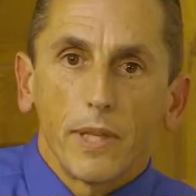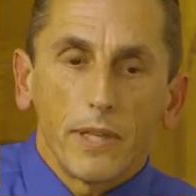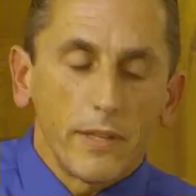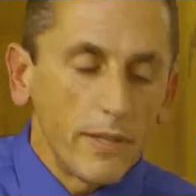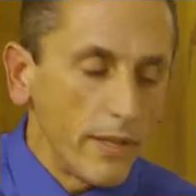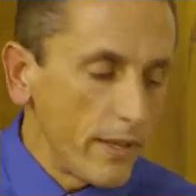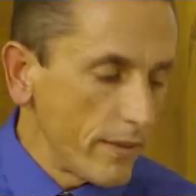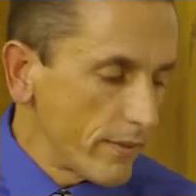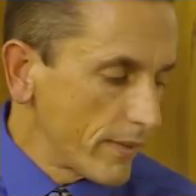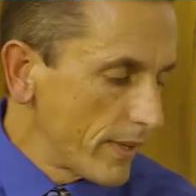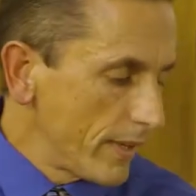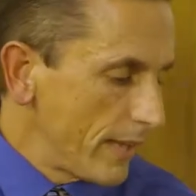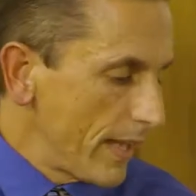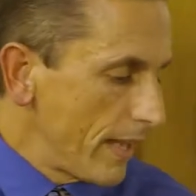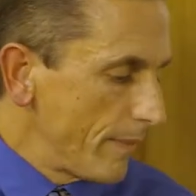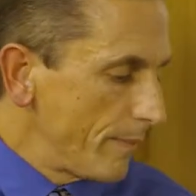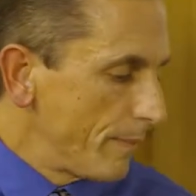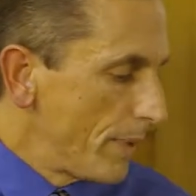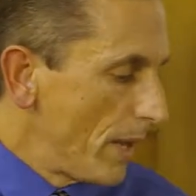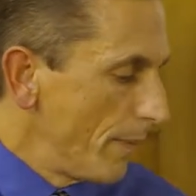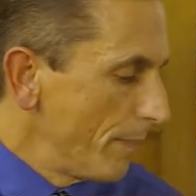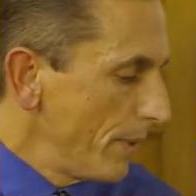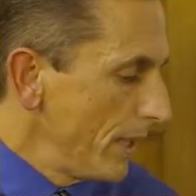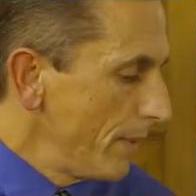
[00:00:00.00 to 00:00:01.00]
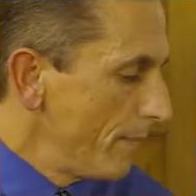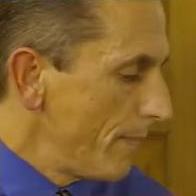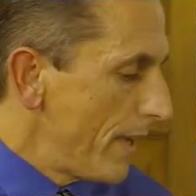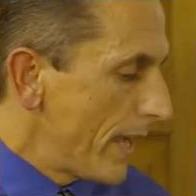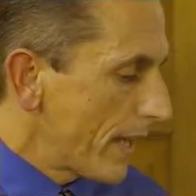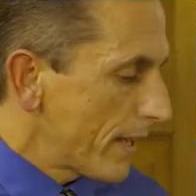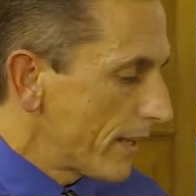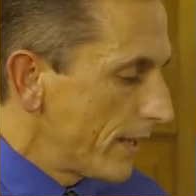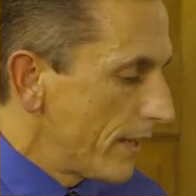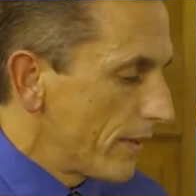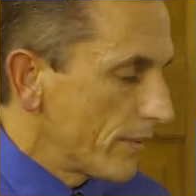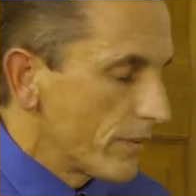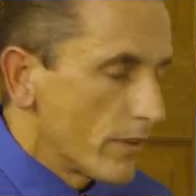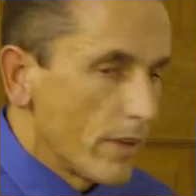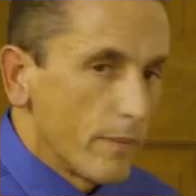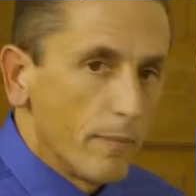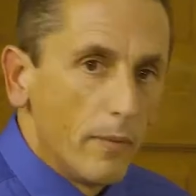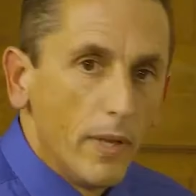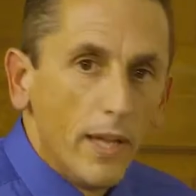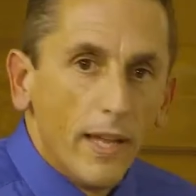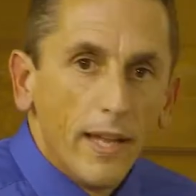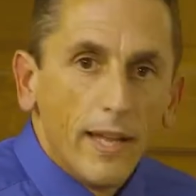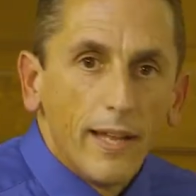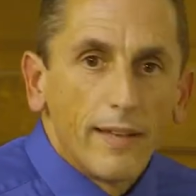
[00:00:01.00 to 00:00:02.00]
in the disc. And that pumping
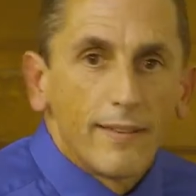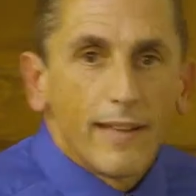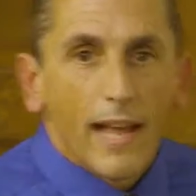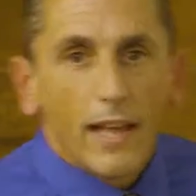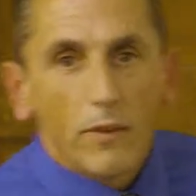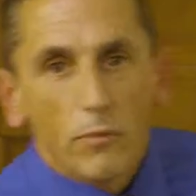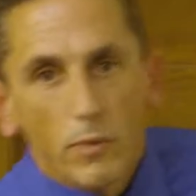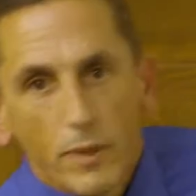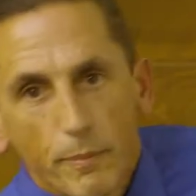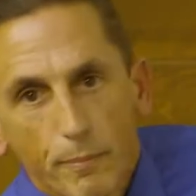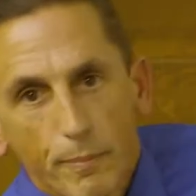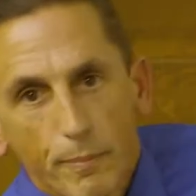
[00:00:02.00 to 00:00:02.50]
mechanism is as we